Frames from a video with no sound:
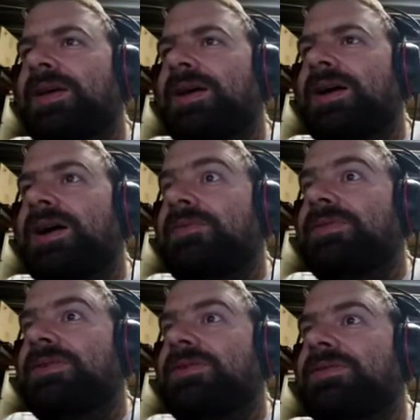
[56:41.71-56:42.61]

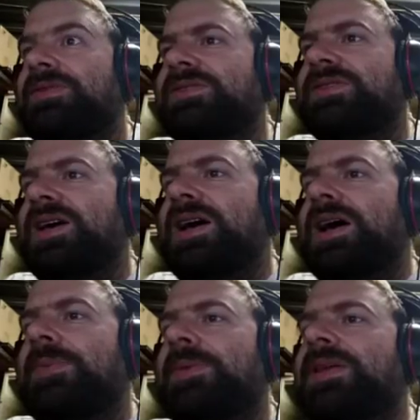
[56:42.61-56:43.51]
Oh,
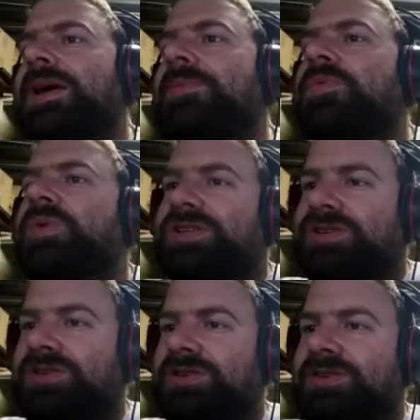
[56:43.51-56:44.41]
okay. Thank you.